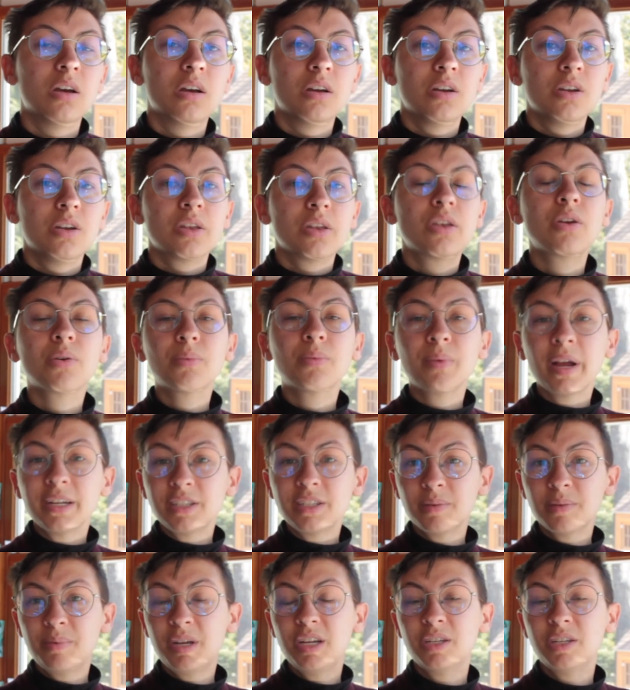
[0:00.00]
Your
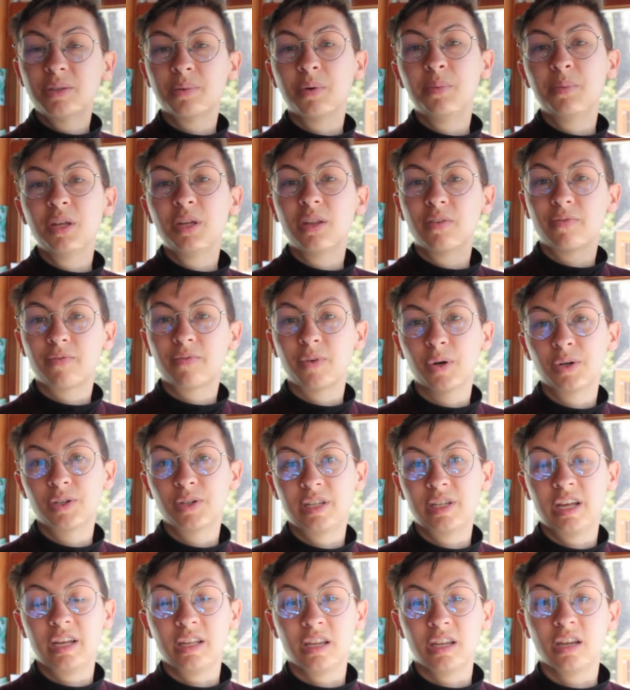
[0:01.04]
recipes will be the first
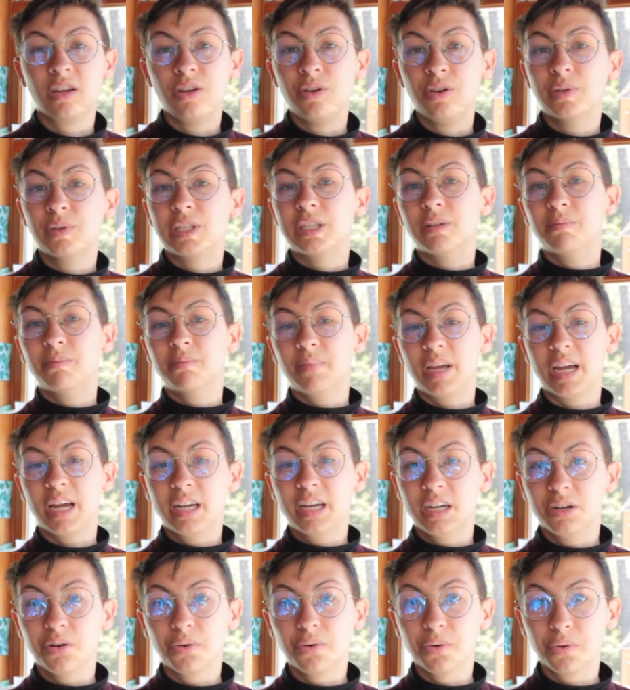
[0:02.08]
thing that you submit
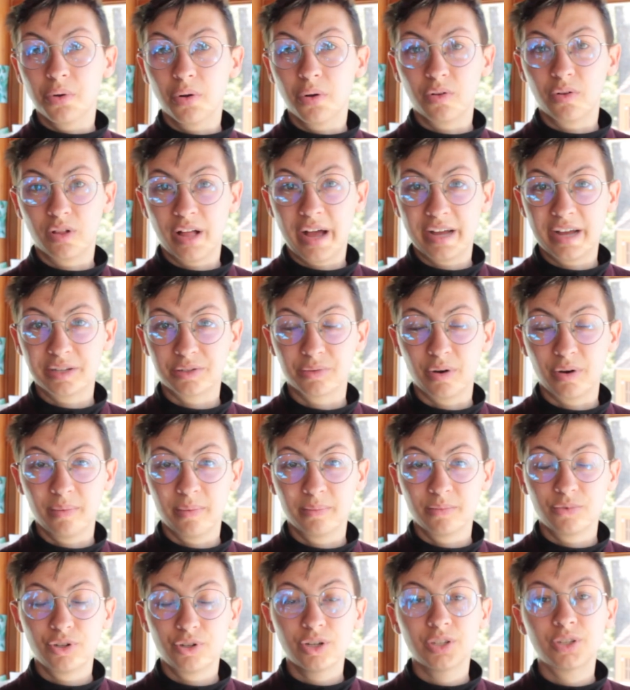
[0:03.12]
in Google Classroom,
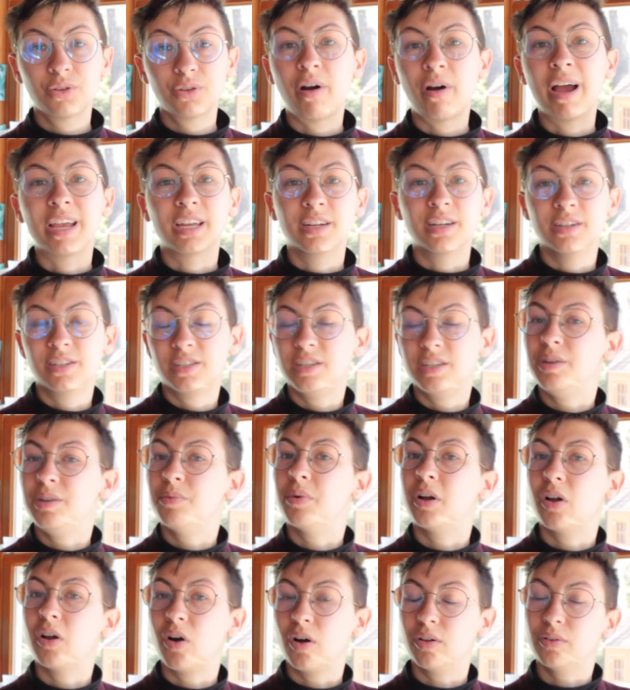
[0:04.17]
just so I can see
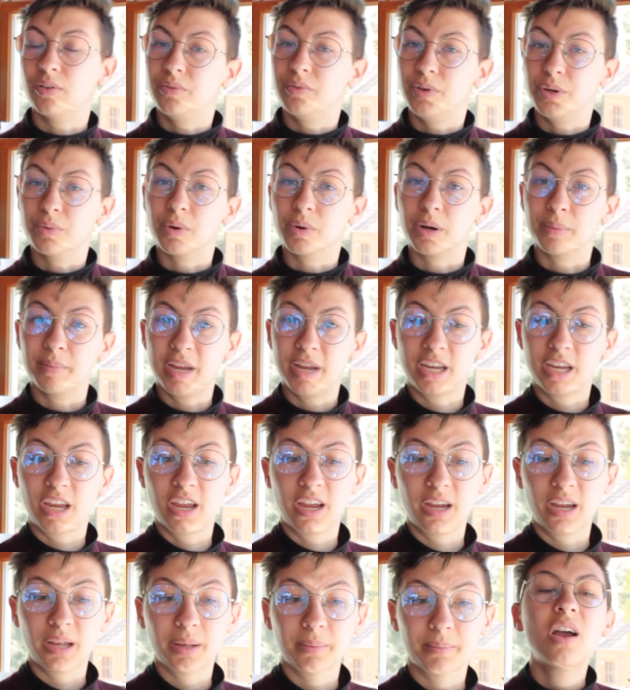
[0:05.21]
what all of you are
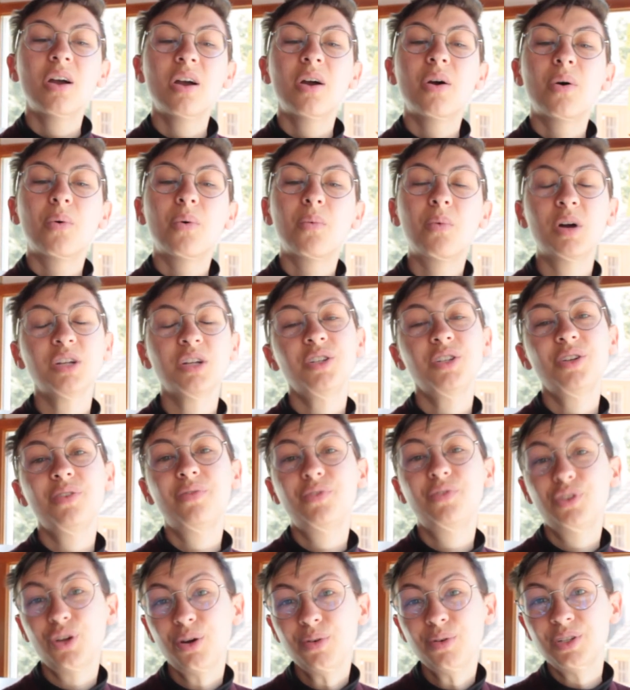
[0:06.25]
making. Once you've
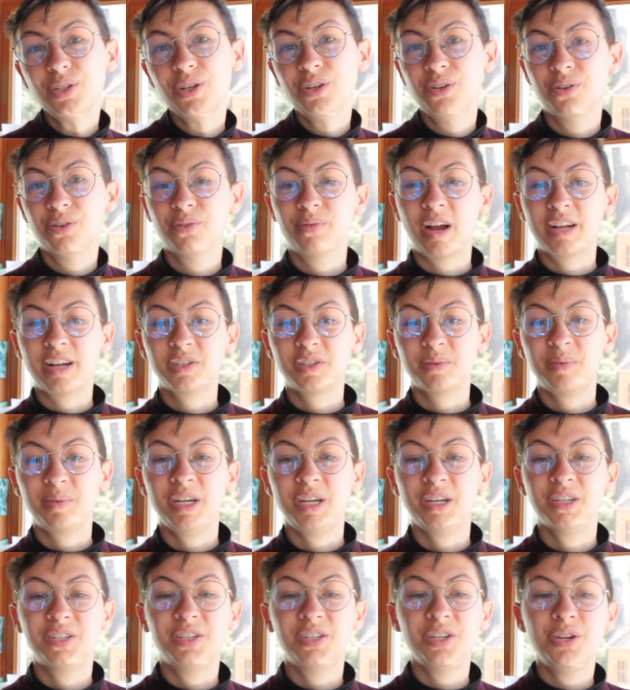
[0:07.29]
chosen your
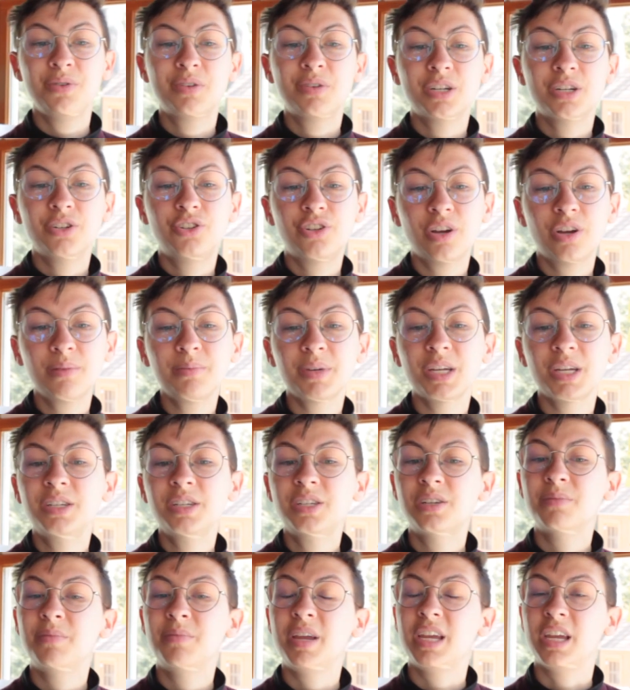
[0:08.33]
recipes, you can jump
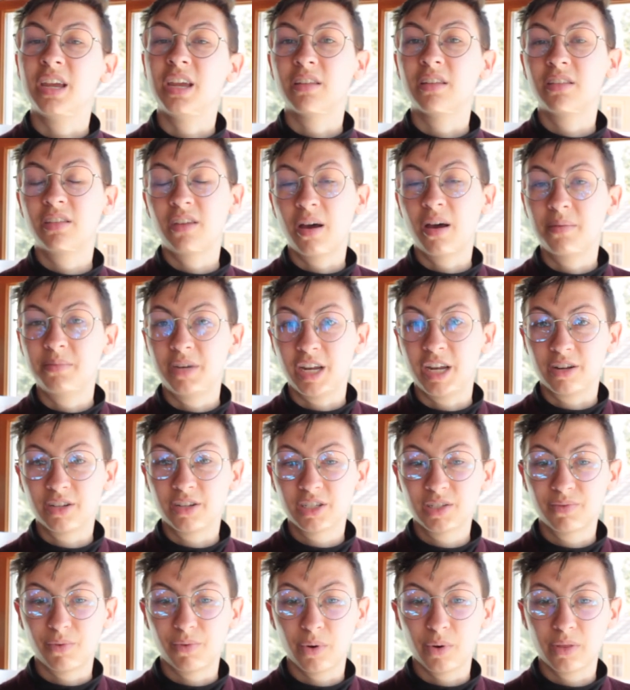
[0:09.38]
into making
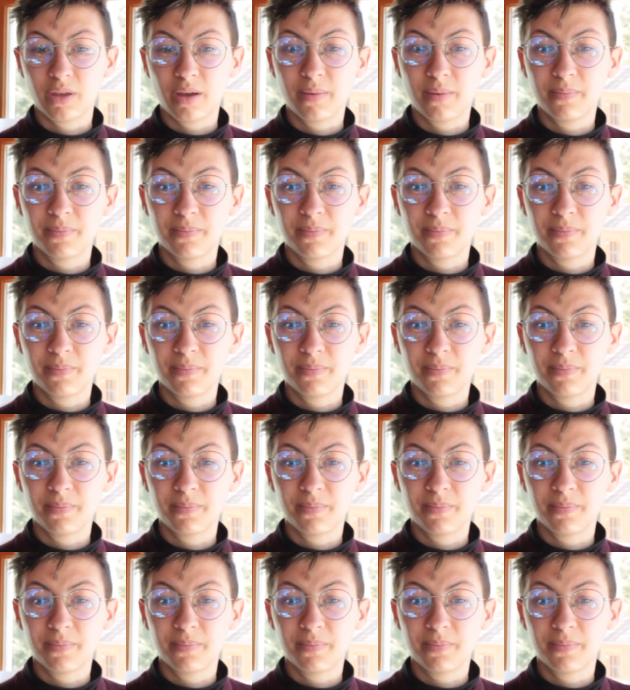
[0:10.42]
thumbnails for them.